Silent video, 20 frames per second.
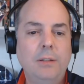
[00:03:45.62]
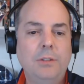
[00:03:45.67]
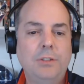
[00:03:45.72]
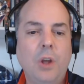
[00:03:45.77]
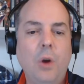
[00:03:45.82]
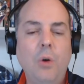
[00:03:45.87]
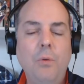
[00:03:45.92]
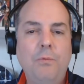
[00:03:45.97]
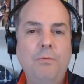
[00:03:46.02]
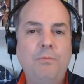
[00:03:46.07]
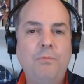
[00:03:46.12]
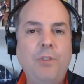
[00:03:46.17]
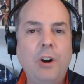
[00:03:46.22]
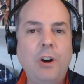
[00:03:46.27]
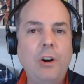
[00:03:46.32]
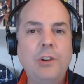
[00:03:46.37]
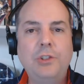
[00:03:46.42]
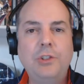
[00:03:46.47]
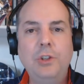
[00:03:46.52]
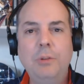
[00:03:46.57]
So
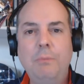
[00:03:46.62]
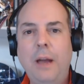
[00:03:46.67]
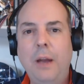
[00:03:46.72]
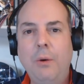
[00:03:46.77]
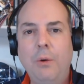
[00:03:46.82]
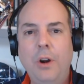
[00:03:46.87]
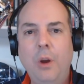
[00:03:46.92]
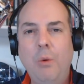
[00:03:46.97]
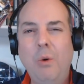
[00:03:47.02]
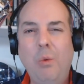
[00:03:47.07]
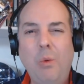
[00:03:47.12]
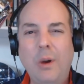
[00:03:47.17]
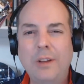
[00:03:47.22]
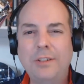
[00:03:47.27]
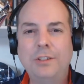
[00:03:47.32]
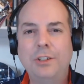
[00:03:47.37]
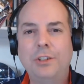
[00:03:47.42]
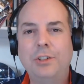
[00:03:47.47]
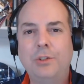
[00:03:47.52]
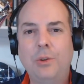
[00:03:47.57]
first, you might want to know, well,
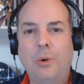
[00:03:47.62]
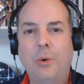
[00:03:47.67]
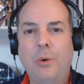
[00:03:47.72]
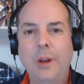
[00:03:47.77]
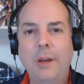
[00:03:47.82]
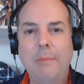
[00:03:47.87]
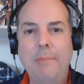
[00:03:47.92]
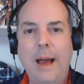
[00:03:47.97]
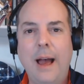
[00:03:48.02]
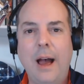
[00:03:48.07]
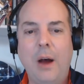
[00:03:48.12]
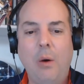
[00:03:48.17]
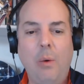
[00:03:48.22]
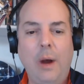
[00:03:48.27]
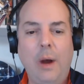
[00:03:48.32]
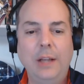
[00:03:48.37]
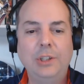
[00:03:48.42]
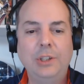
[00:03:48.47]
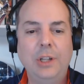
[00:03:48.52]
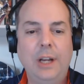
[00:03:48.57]
what's the story about?
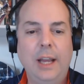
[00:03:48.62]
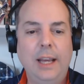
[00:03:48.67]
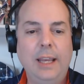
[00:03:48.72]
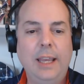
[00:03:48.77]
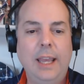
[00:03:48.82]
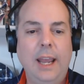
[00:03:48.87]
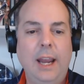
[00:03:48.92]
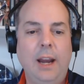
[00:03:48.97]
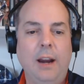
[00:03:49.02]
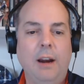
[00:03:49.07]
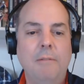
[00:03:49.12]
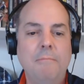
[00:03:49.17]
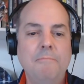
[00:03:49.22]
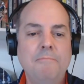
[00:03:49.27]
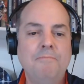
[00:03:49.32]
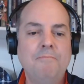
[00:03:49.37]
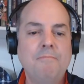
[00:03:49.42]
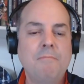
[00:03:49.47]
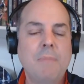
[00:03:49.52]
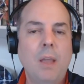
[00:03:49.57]
Why should I care?
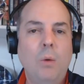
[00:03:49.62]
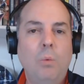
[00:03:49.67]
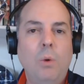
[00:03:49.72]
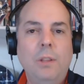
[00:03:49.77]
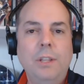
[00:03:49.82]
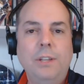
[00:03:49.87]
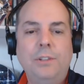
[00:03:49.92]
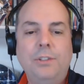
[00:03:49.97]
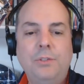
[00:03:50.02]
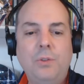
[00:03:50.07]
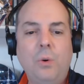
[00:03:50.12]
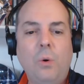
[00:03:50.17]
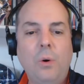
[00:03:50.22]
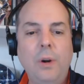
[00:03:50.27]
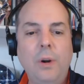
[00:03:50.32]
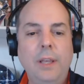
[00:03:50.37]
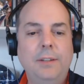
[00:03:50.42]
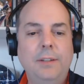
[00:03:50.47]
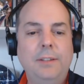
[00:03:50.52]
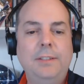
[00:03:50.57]
Well, this
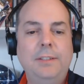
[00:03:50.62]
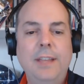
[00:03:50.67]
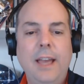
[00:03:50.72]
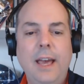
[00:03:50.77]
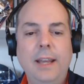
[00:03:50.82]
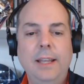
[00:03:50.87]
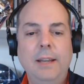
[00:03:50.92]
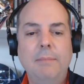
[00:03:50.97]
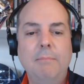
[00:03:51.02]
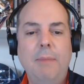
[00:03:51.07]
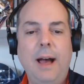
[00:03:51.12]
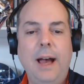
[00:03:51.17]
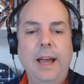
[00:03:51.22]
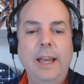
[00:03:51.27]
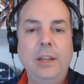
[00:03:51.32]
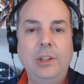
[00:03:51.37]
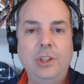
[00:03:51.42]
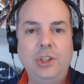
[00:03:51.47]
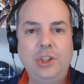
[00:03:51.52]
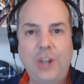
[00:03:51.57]
story is set in
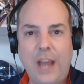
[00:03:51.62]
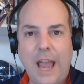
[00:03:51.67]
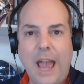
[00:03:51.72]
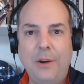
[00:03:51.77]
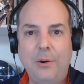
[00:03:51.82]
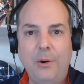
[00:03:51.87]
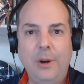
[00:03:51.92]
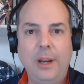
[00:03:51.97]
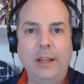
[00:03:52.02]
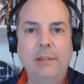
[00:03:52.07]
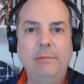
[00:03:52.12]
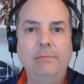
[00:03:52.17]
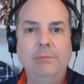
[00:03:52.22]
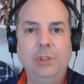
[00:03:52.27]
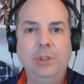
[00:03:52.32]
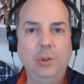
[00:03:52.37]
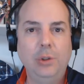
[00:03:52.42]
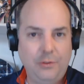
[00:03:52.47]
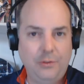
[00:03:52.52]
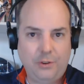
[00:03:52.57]
my Shattering
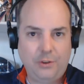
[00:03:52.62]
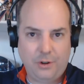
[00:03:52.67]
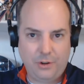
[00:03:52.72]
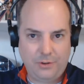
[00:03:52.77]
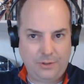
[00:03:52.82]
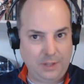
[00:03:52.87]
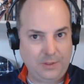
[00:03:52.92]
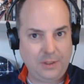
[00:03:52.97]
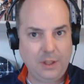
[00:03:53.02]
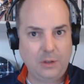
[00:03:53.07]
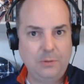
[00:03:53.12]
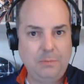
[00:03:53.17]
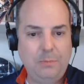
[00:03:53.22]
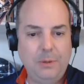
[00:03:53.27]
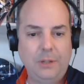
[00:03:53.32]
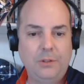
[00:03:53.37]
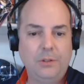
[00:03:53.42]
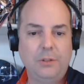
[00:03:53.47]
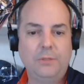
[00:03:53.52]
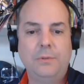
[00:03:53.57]
universe that those
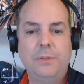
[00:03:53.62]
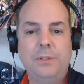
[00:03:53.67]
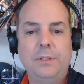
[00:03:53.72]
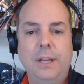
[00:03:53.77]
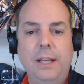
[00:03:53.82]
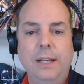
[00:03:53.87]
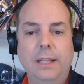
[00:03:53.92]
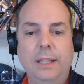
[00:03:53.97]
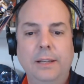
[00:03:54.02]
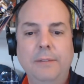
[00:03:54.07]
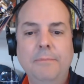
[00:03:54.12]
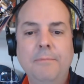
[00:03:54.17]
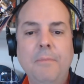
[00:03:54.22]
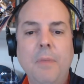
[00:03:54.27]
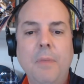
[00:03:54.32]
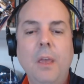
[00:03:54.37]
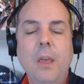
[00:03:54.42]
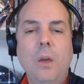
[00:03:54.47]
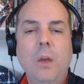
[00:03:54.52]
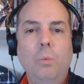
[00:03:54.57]
pictures were set in,
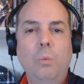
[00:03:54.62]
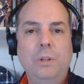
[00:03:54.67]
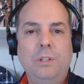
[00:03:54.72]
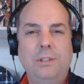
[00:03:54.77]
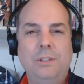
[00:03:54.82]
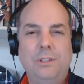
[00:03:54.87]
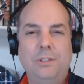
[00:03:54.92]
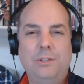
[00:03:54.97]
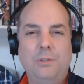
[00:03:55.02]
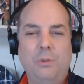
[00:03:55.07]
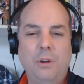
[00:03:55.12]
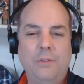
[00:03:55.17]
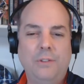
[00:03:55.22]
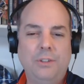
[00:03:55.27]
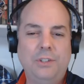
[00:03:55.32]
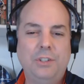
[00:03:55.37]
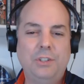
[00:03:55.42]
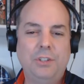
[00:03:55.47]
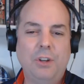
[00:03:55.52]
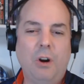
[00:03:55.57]
which is a sort of
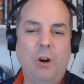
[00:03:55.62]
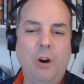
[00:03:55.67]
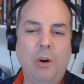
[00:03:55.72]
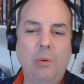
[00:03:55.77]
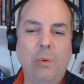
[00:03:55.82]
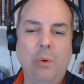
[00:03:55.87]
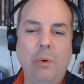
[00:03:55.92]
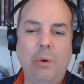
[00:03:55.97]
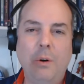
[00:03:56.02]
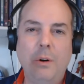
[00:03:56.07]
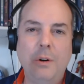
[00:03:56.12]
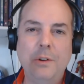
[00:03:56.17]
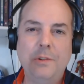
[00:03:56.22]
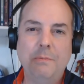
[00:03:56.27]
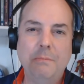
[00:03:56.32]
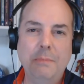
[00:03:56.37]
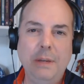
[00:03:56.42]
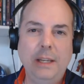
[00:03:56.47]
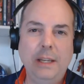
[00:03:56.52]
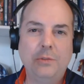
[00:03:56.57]
a Star
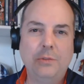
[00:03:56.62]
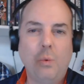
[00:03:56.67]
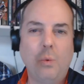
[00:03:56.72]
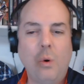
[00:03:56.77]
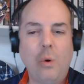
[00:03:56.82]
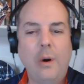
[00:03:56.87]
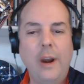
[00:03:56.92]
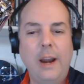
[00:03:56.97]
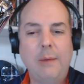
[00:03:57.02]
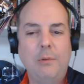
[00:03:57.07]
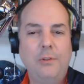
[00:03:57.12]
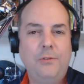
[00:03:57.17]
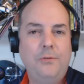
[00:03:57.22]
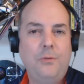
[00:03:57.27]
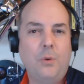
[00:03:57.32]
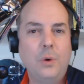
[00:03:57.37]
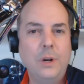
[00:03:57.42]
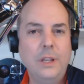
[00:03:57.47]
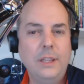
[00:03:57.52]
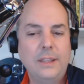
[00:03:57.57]
Wars meets Warhammer
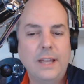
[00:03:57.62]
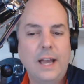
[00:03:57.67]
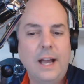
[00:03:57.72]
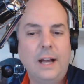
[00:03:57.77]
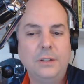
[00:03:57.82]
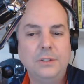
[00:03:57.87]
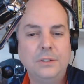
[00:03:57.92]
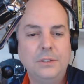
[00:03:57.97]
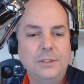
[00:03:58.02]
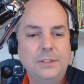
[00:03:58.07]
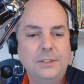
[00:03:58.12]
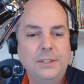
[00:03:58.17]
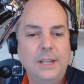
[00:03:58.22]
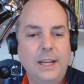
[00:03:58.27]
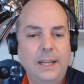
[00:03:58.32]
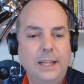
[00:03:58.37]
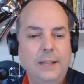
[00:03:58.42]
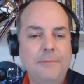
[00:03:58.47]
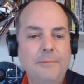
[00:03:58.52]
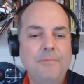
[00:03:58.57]
40,000
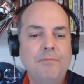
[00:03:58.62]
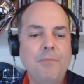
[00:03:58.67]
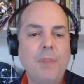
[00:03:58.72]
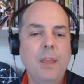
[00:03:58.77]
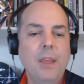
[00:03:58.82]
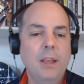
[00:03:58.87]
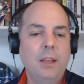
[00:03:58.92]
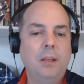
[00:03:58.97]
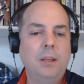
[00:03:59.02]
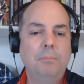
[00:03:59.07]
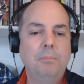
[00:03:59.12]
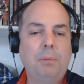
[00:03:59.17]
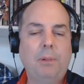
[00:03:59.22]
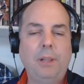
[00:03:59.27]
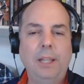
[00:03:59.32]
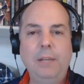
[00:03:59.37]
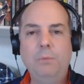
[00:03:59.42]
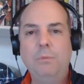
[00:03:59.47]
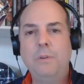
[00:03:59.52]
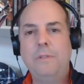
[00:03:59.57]
setting,
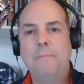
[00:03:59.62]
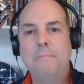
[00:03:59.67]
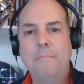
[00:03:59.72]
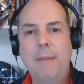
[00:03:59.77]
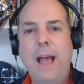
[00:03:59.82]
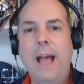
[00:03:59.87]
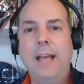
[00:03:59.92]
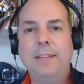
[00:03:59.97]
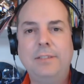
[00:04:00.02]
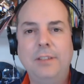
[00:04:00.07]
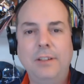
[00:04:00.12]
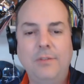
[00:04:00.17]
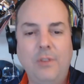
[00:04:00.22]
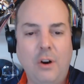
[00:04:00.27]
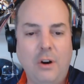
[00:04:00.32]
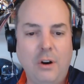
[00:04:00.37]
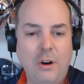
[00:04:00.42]
complete with massive